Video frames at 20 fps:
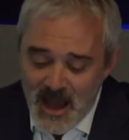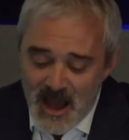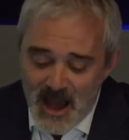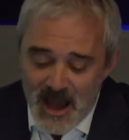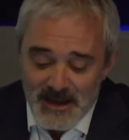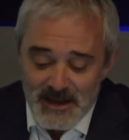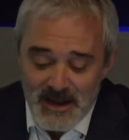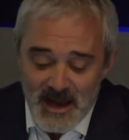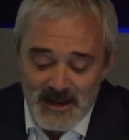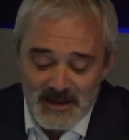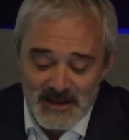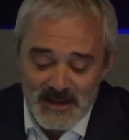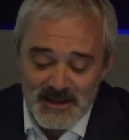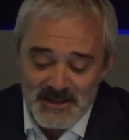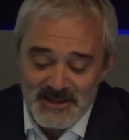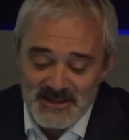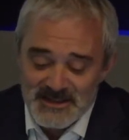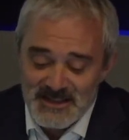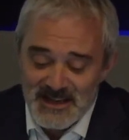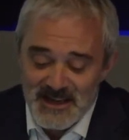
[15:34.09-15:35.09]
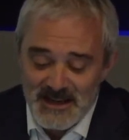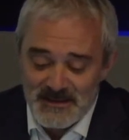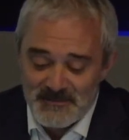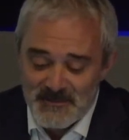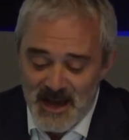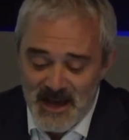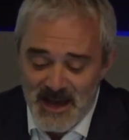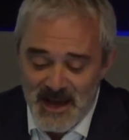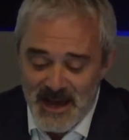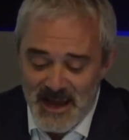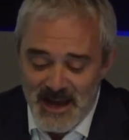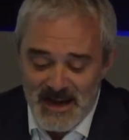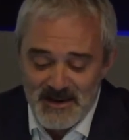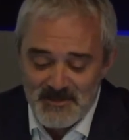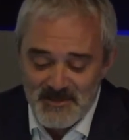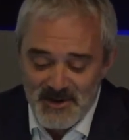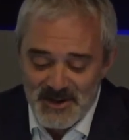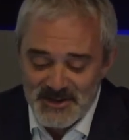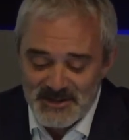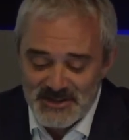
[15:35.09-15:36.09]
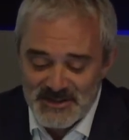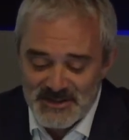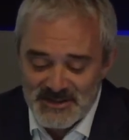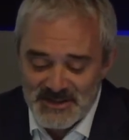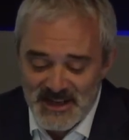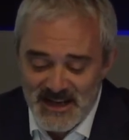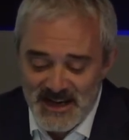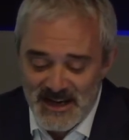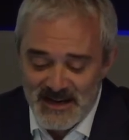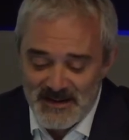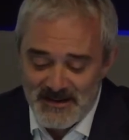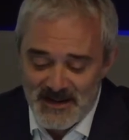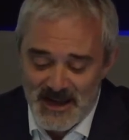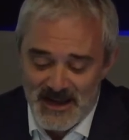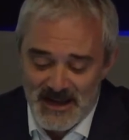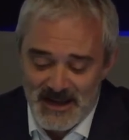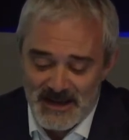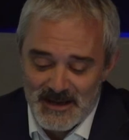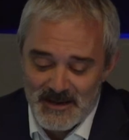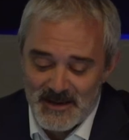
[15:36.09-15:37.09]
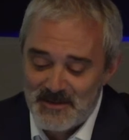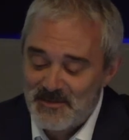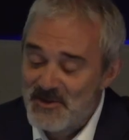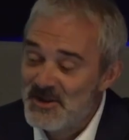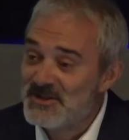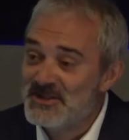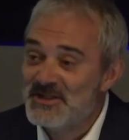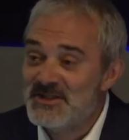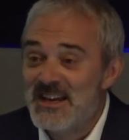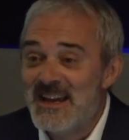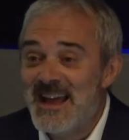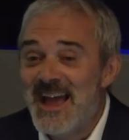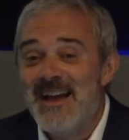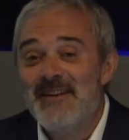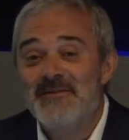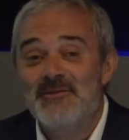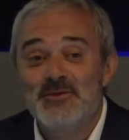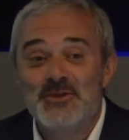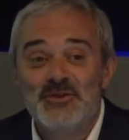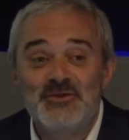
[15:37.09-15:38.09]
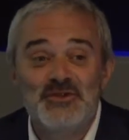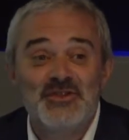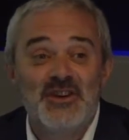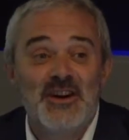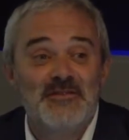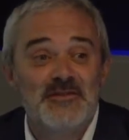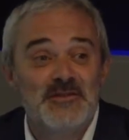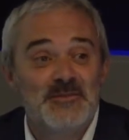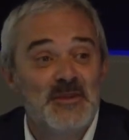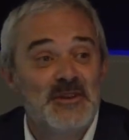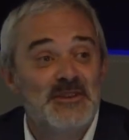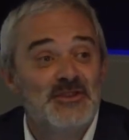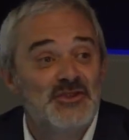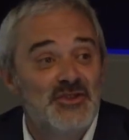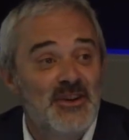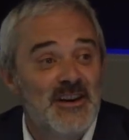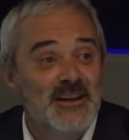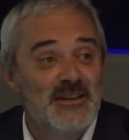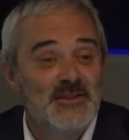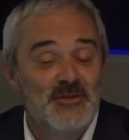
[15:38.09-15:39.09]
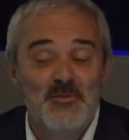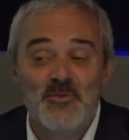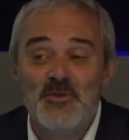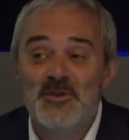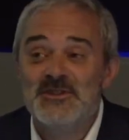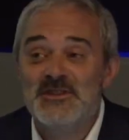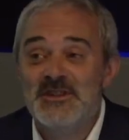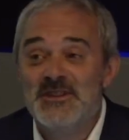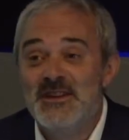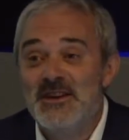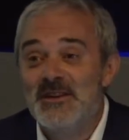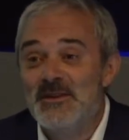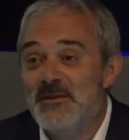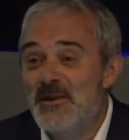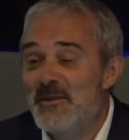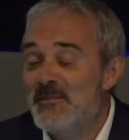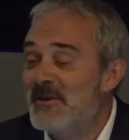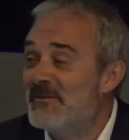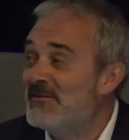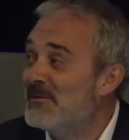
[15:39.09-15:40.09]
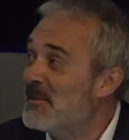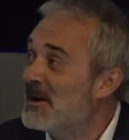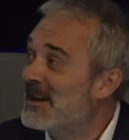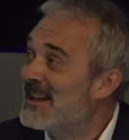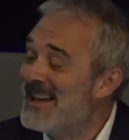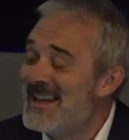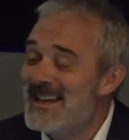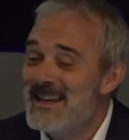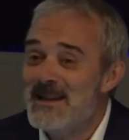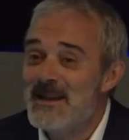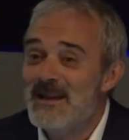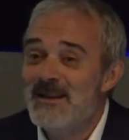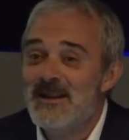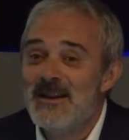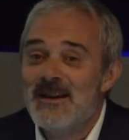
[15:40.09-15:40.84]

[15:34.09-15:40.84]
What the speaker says: And lastly, in an emergency, have all your drivers been trained on what to do? I mean, from a key